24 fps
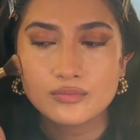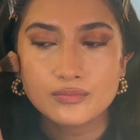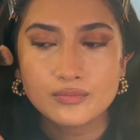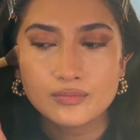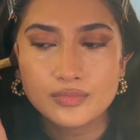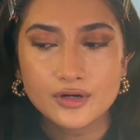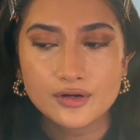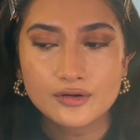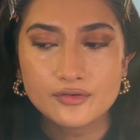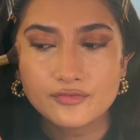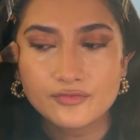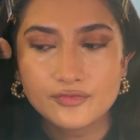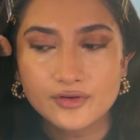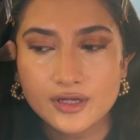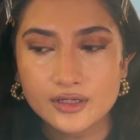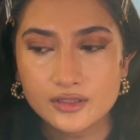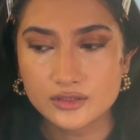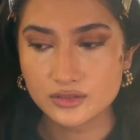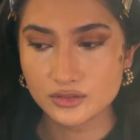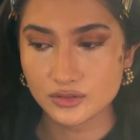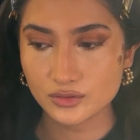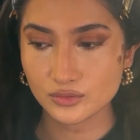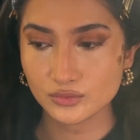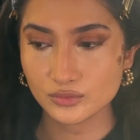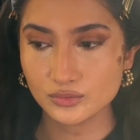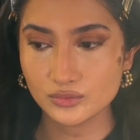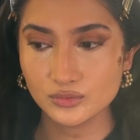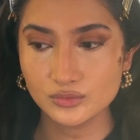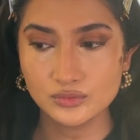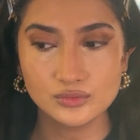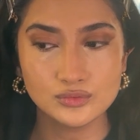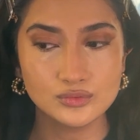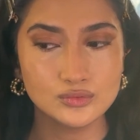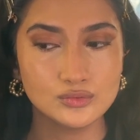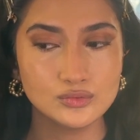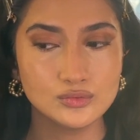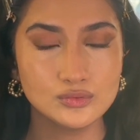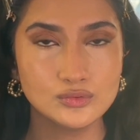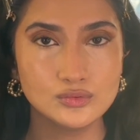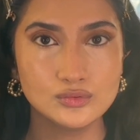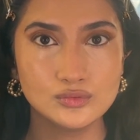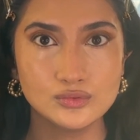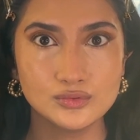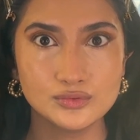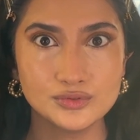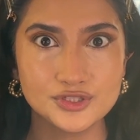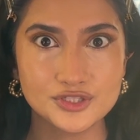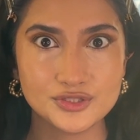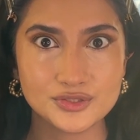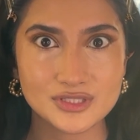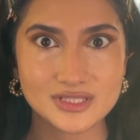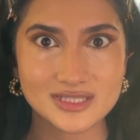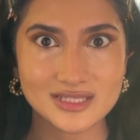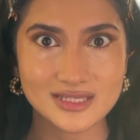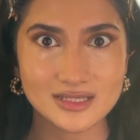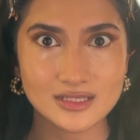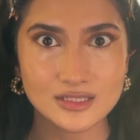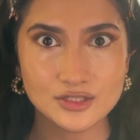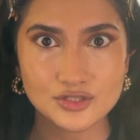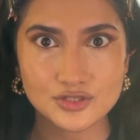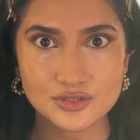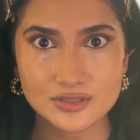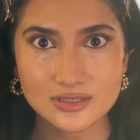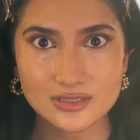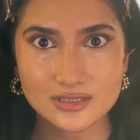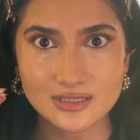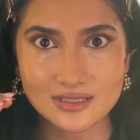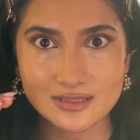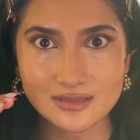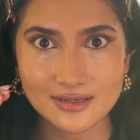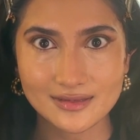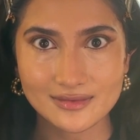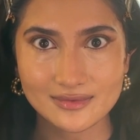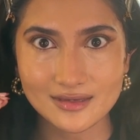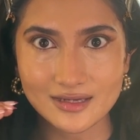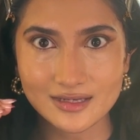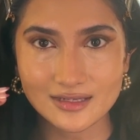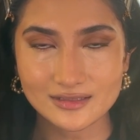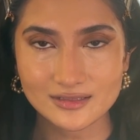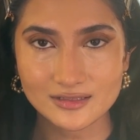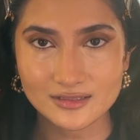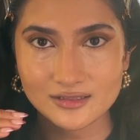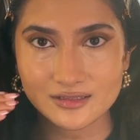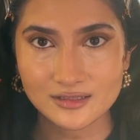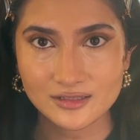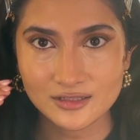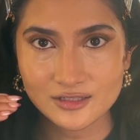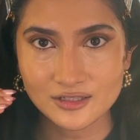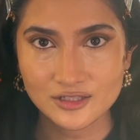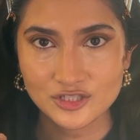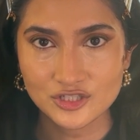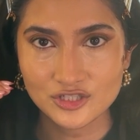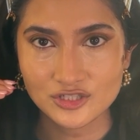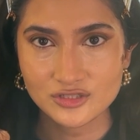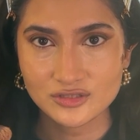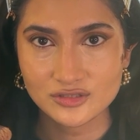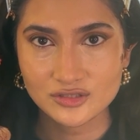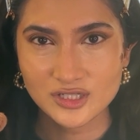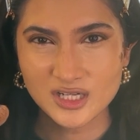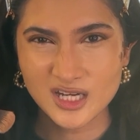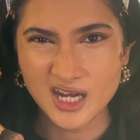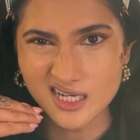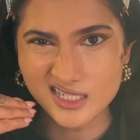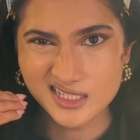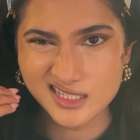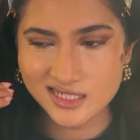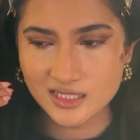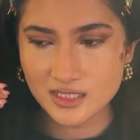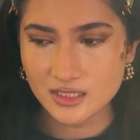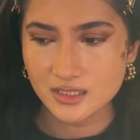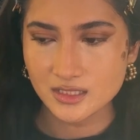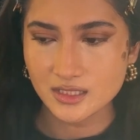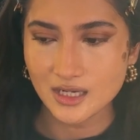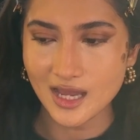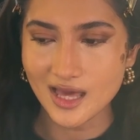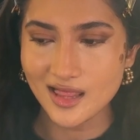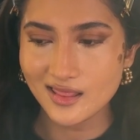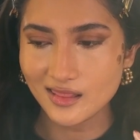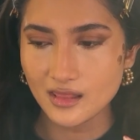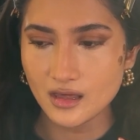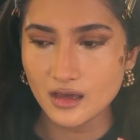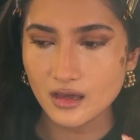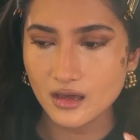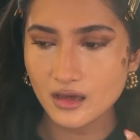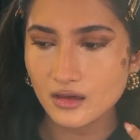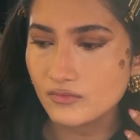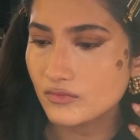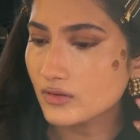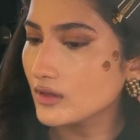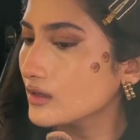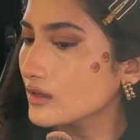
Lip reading: Perfect. Ooh, do you see? Do you see like that cut? I love.